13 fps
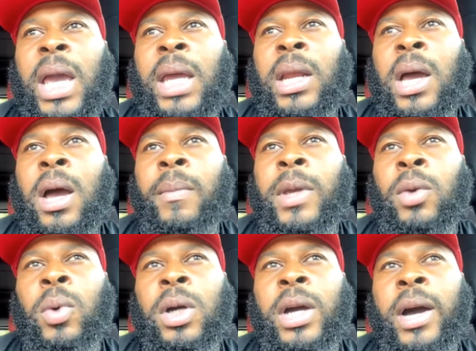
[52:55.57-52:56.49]
and
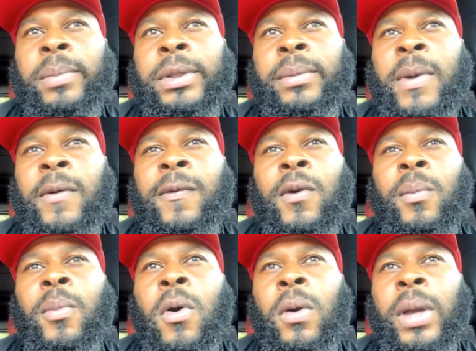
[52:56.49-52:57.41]
he would come to my
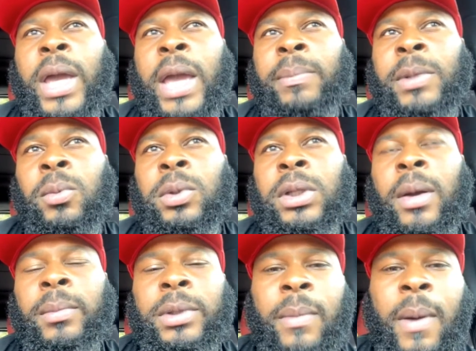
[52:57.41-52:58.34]
football games. He would
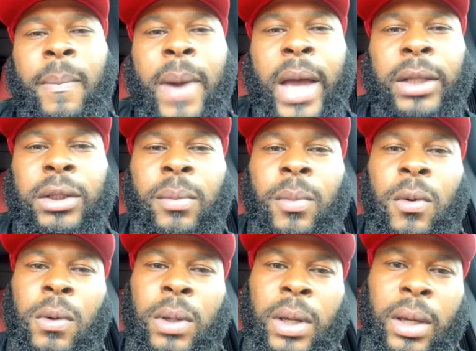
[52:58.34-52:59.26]
come to my
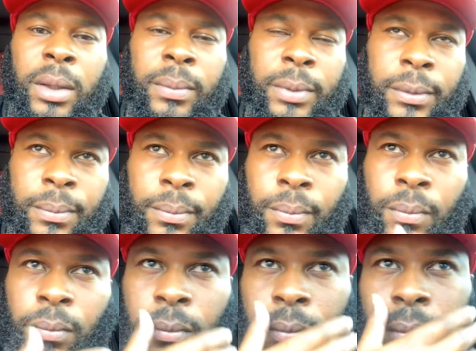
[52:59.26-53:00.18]
basketball games.
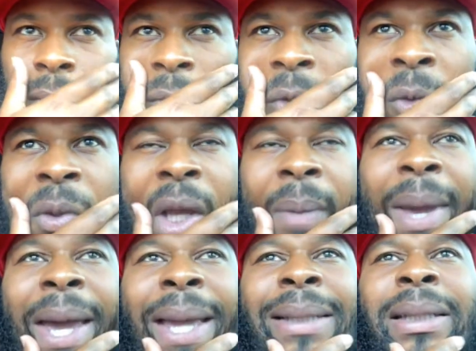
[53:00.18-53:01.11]
I was
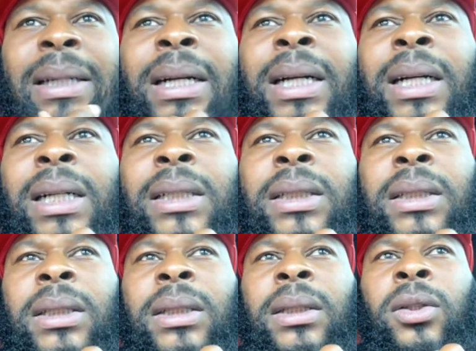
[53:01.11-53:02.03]
like, man, he's
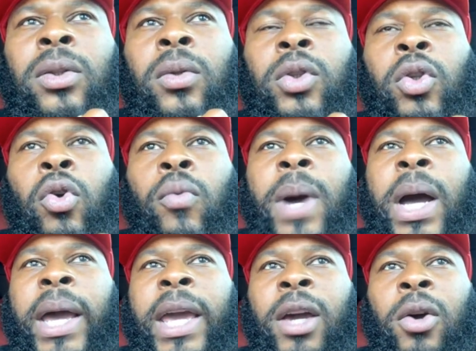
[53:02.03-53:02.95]
told
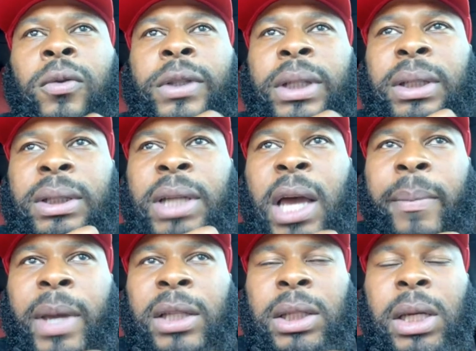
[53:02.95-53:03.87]
my head coach at the
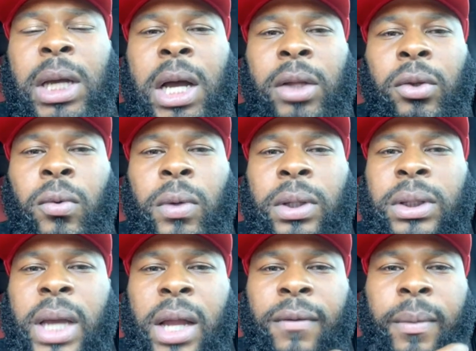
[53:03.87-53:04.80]
time, AC Cawthorn,
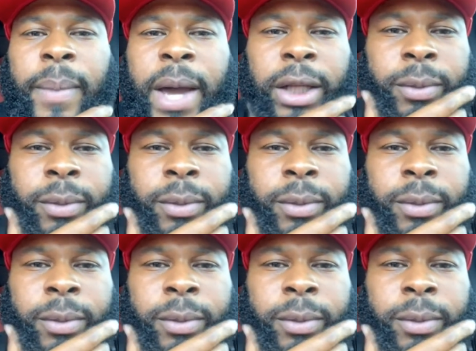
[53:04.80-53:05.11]
he's a hell of a